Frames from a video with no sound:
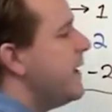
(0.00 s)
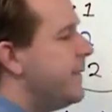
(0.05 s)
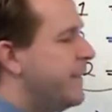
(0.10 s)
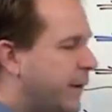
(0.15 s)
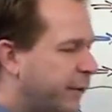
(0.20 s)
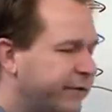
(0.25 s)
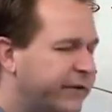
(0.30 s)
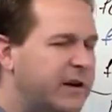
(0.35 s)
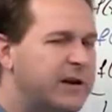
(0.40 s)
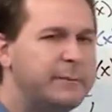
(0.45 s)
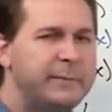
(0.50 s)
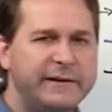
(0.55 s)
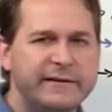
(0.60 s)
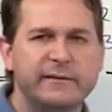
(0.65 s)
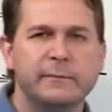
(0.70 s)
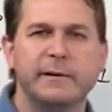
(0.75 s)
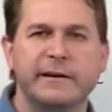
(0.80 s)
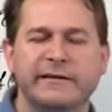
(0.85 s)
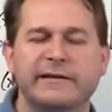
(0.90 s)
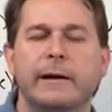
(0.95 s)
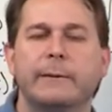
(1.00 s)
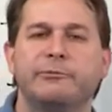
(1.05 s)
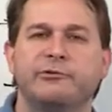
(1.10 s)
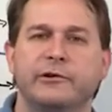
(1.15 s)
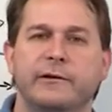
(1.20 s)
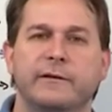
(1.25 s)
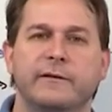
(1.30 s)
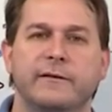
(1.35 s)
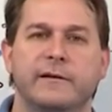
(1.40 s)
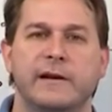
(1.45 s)
There's going to be some
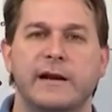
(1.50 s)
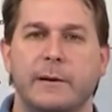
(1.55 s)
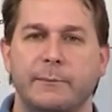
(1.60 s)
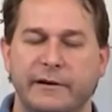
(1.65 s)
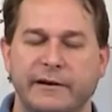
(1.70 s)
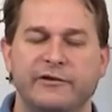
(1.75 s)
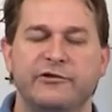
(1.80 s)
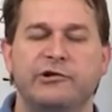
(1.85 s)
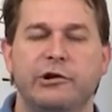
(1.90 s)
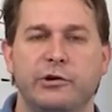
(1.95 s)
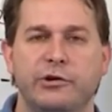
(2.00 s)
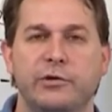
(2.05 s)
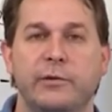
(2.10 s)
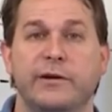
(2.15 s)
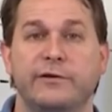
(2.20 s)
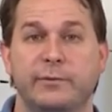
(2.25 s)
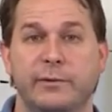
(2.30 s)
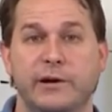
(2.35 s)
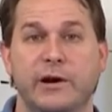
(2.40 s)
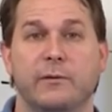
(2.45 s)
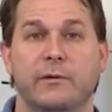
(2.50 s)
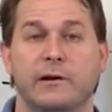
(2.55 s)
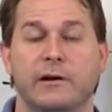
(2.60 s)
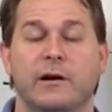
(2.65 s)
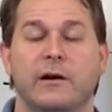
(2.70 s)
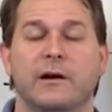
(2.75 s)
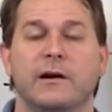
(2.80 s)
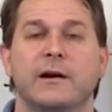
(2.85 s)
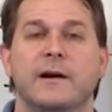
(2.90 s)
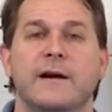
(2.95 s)
exceptions, and I'm going to show you as we go
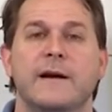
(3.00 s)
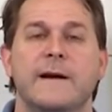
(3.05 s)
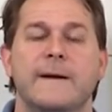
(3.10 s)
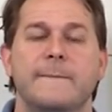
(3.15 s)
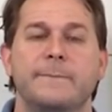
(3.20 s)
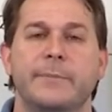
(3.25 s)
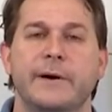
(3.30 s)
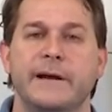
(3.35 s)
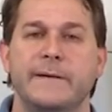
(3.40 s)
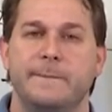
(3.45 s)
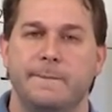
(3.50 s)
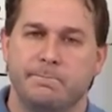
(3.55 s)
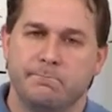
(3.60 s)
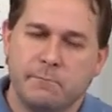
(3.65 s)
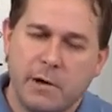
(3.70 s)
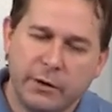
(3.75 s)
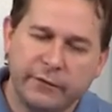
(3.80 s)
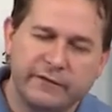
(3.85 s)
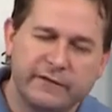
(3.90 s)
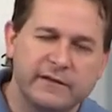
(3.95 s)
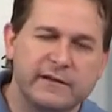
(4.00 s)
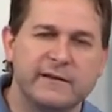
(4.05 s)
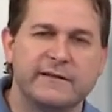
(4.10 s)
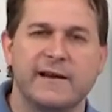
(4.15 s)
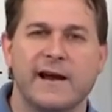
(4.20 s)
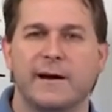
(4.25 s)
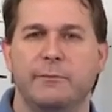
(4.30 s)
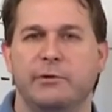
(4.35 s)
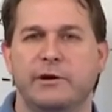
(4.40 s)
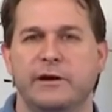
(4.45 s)
along, but most of the
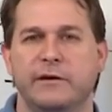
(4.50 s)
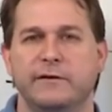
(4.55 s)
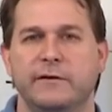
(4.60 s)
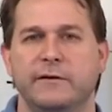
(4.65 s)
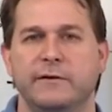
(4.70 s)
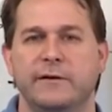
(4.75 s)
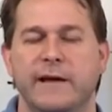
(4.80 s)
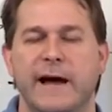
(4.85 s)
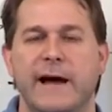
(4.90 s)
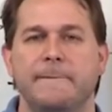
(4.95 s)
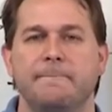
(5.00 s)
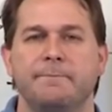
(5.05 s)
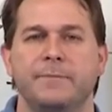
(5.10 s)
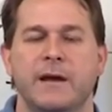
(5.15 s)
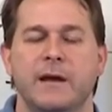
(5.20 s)
time we can do that.